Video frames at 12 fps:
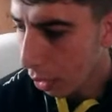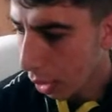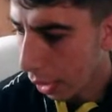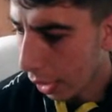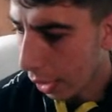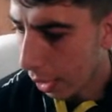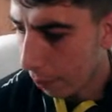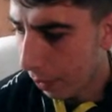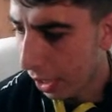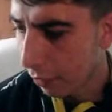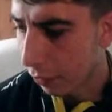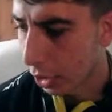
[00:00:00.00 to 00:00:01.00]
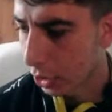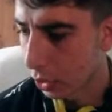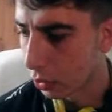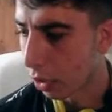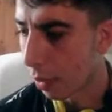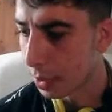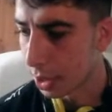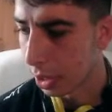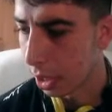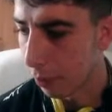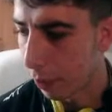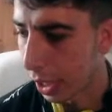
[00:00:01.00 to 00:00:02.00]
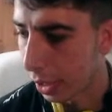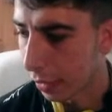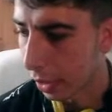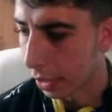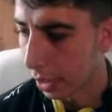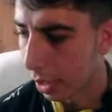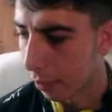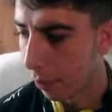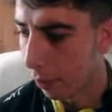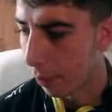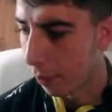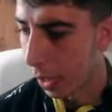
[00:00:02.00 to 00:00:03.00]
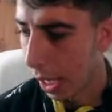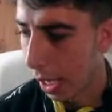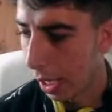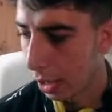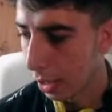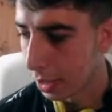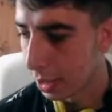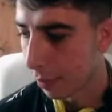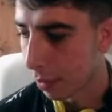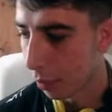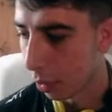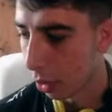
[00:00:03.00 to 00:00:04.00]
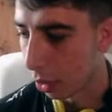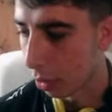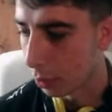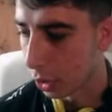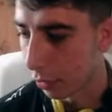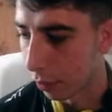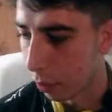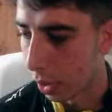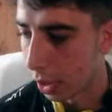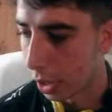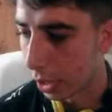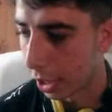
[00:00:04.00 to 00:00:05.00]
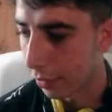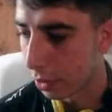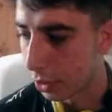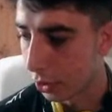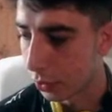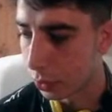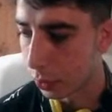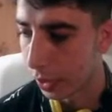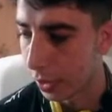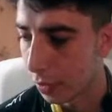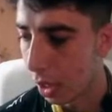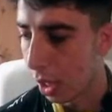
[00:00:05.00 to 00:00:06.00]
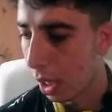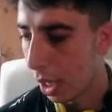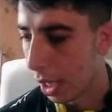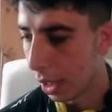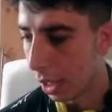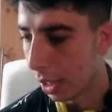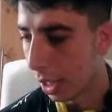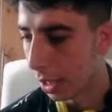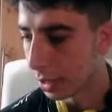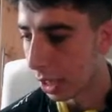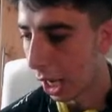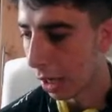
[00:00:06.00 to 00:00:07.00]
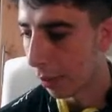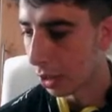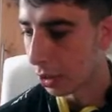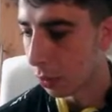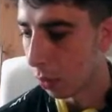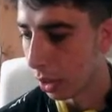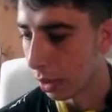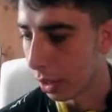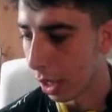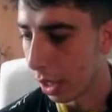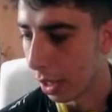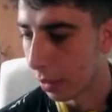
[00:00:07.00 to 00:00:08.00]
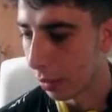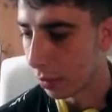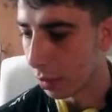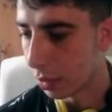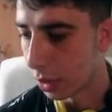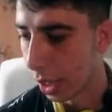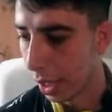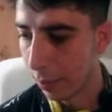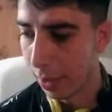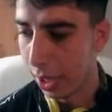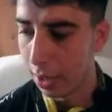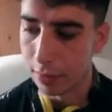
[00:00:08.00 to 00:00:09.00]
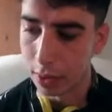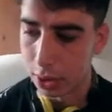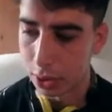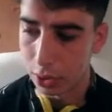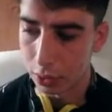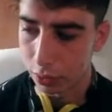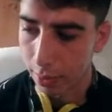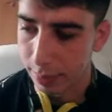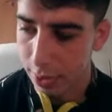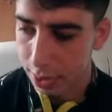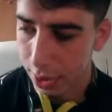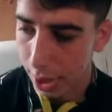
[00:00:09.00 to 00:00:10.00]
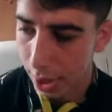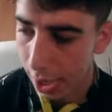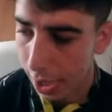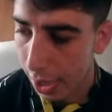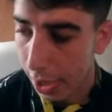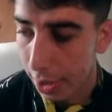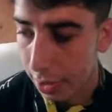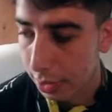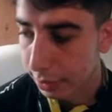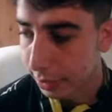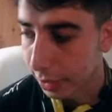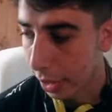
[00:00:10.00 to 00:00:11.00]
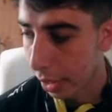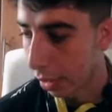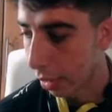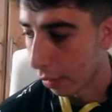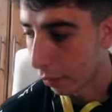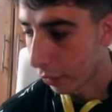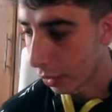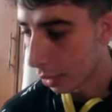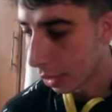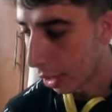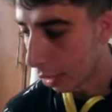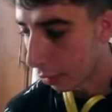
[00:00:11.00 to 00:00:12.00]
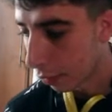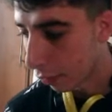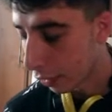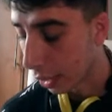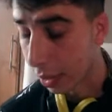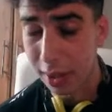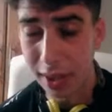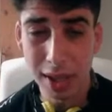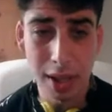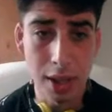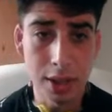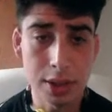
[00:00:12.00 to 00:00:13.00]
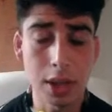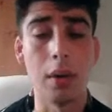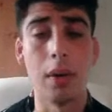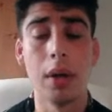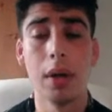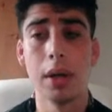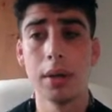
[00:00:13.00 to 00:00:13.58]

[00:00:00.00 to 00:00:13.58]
Bay fought Juice Robinson in Impact, and then he accepted a Bullet Club shirt from White and gave it to Sweet, and then they had a tag match, White and Bay versus Juice Robinson and Finlay. So